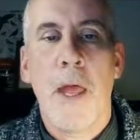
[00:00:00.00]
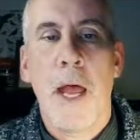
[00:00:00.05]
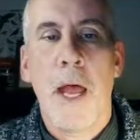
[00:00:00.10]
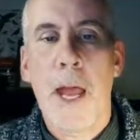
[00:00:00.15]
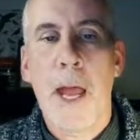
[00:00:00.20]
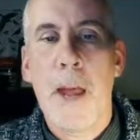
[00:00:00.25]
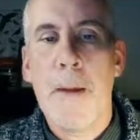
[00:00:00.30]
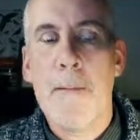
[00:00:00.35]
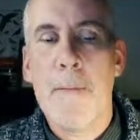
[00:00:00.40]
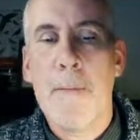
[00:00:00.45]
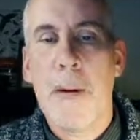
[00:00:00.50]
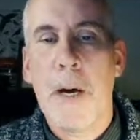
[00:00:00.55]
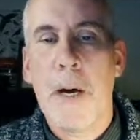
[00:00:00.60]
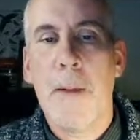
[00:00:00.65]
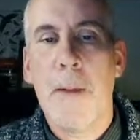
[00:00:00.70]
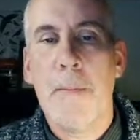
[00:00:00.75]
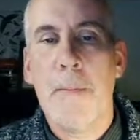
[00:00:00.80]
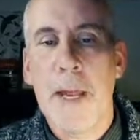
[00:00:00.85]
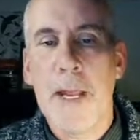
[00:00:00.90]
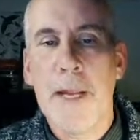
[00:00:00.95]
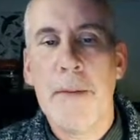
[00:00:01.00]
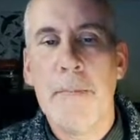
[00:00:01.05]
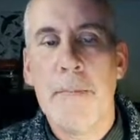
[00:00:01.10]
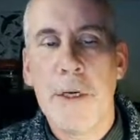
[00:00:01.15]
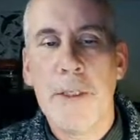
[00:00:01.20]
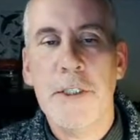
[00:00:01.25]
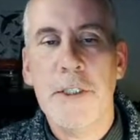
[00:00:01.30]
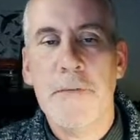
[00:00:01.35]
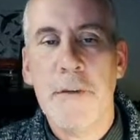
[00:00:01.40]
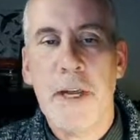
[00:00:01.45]
Uh, my main
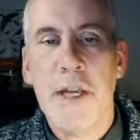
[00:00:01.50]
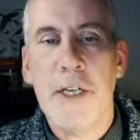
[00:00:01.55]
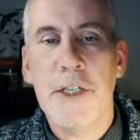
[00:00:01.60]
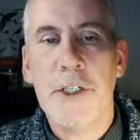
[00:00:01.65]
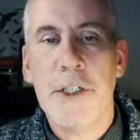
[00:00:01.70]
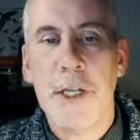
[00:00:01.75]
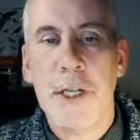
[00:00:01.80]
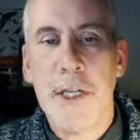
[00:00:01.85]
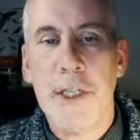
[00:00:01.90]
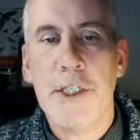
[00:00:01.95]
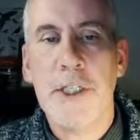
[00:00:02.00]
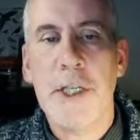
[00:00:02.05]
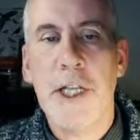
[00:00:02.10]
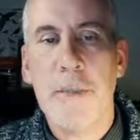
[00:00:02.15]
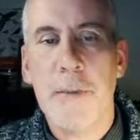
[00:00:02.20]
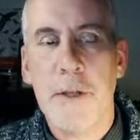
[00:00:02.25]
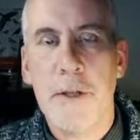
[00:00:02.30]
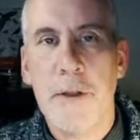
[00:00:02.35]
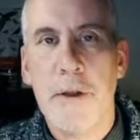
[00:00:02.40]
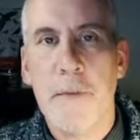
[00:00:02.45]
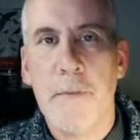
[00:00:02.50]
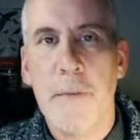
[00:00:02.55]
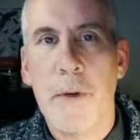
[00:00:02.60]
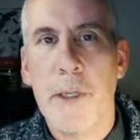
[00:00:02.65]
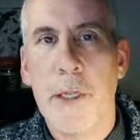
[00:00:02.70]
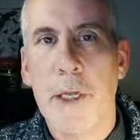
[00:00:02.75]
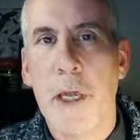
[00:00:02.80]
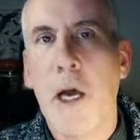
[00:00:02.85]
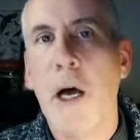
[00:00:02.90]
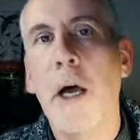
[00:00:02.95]
motivation initially with a
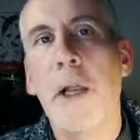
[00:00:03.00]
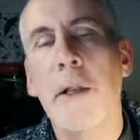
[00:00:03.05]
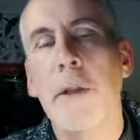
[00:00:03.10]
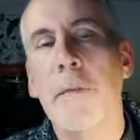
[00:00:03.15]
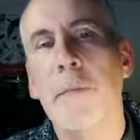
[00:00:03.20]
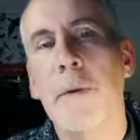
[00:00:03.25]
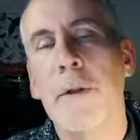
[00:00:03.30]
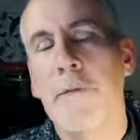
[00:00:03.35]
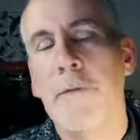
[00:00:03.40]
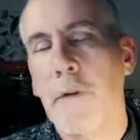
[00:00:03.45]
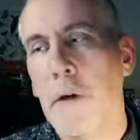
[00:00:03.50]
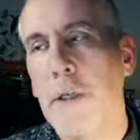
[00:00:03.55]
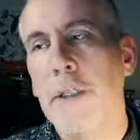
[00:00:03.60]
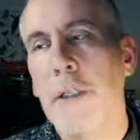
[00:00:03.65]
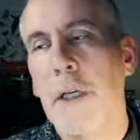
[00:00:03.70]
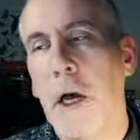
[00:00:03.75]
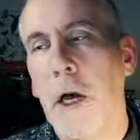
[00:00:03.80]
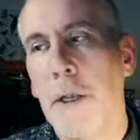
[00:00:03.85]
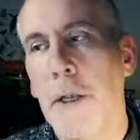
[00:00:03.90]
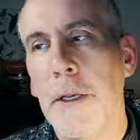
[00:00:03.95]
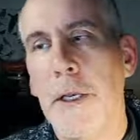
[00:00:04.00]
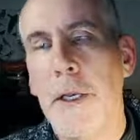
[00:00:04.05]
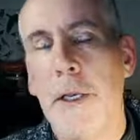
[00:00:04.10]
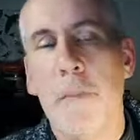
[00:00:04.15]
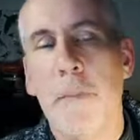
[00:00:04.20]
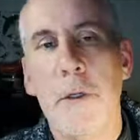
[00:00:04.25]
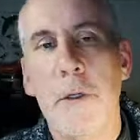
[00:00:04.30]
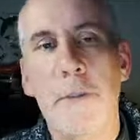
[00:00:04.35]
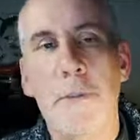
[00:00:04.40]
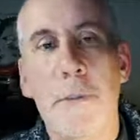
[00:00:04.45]
with a garden with forest gardening
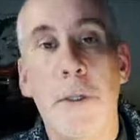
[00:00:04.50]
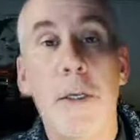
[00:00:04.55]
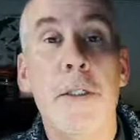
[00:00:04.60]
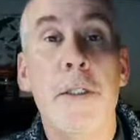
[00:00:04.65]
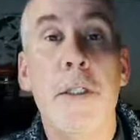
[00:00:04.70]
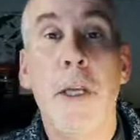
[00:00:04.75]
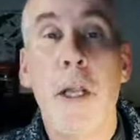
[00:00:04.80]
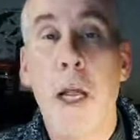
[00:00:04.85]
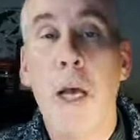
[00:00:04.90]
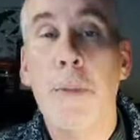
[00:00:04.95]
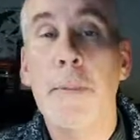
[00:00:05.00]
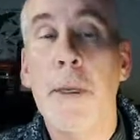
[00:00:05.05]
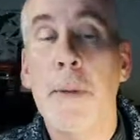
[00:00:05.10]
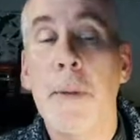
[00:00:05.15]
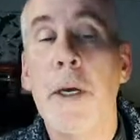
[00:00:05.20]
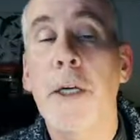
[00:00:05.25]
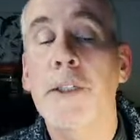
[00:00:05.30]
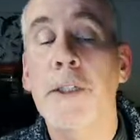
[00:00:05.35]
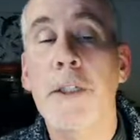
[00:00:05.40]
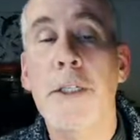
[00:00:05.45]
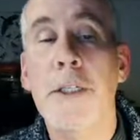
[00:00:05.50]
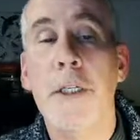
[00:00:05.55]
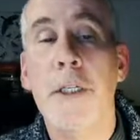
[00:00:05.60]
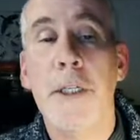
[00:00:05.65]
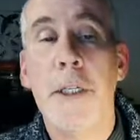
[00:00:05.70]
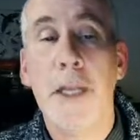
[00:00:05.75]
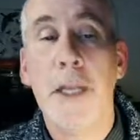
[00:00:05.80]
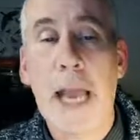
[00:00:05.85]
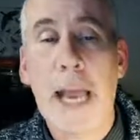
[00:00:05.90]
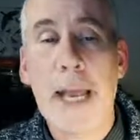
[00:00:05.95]
was because of the climate emergency,
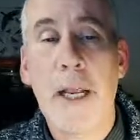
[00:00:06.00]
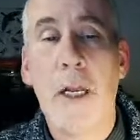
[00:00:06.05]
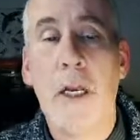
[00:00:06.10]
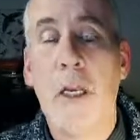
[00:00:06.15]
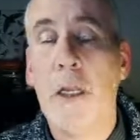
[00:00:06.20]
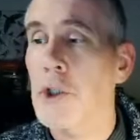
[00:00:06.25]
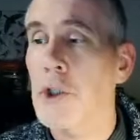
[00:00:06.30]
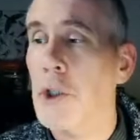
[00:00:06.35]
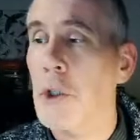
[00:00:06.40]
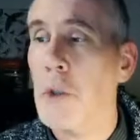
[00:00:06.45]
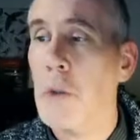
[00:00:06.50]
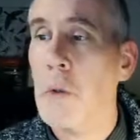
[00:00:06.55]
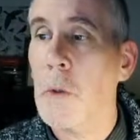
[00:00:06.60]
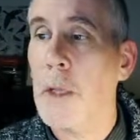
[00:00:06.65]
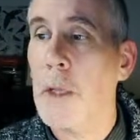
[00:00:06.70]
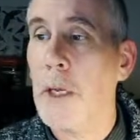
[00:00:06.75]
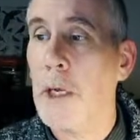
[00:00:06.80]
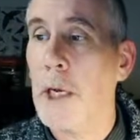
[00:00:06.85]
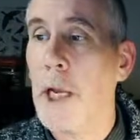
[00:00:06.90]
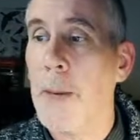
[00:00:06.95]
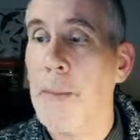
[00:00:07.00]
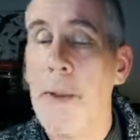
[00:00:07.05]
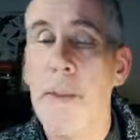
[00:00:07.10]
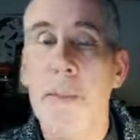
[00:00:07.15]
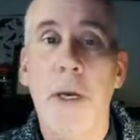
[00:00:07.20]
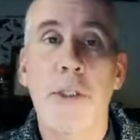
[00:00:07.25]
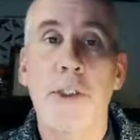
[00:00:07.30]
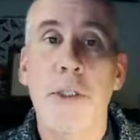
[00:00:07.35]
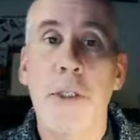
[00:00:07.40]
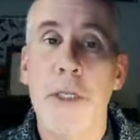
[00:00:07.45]
the ecological and climate
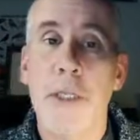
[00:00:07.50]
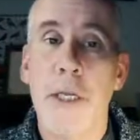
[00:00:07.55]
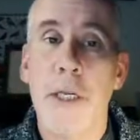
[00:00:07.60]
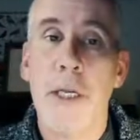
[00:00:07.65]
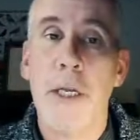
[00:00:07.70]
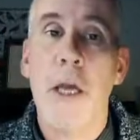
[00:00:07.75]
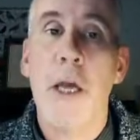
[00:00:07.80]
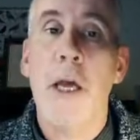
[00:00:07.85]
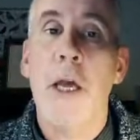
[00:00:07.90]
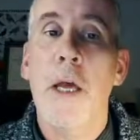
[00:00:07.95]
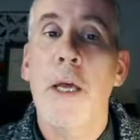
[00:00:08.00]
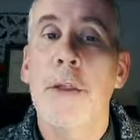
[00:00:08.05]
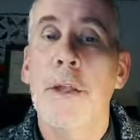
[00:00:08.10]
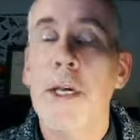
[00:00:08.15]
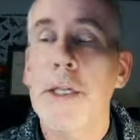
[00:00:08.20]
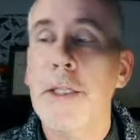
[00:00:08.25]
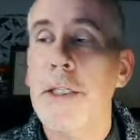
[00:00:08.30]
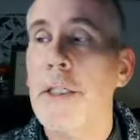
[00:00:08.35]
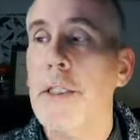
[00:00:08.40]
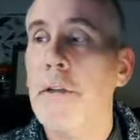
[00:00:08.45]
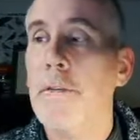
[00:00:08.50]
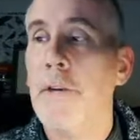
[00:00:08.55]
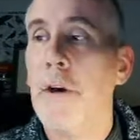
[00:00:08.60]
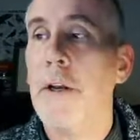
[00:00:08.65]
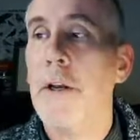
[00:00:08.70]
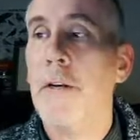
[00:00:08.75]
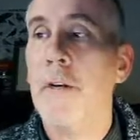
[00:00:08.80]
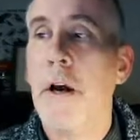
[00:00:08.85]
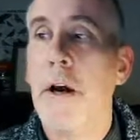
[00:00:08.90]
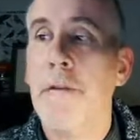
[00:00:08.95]
emergency. This is a
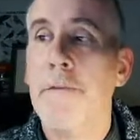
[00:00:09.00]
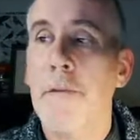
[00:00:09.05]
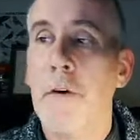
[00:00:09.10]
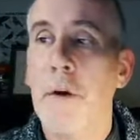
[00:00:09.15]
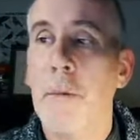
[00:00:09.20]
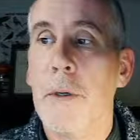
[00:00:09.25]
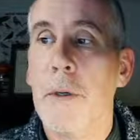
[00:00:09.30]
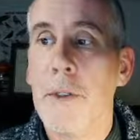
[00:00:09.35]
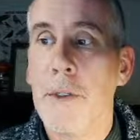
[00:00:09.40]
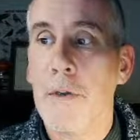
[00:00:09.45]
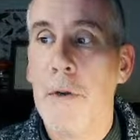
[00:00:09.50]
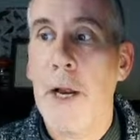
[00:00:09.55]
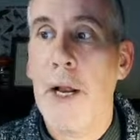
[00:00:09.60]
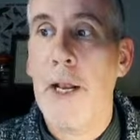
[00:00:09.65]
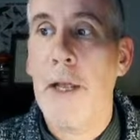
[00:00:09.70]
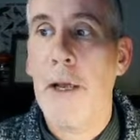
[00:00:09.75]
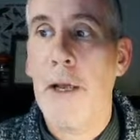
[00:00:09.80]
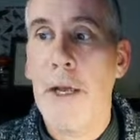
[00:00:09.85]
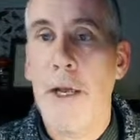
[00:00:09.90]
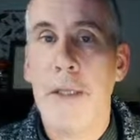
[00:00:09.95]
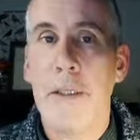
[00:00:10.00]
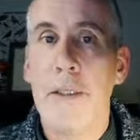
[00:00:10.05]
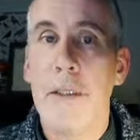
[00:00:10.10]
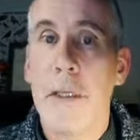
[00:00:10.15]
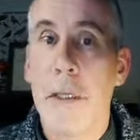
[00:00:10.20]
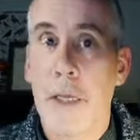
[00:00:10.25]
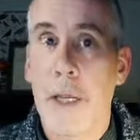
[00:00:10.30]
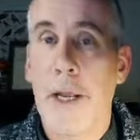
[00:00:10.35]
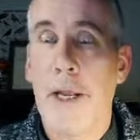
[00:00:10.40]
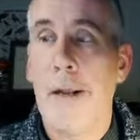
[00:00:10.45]
photograph from Australia, hence
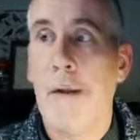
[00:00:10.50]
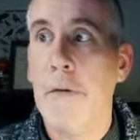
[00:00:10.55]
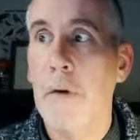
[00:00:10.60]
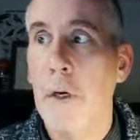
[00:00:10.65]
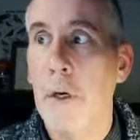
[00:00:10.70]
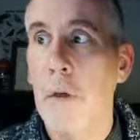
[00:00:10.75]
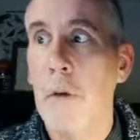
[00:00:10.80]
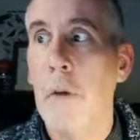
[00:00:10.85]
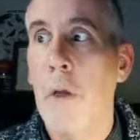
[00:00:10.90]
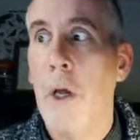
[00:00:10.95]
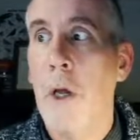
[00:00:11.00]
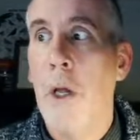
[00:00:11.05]
the kangaroo.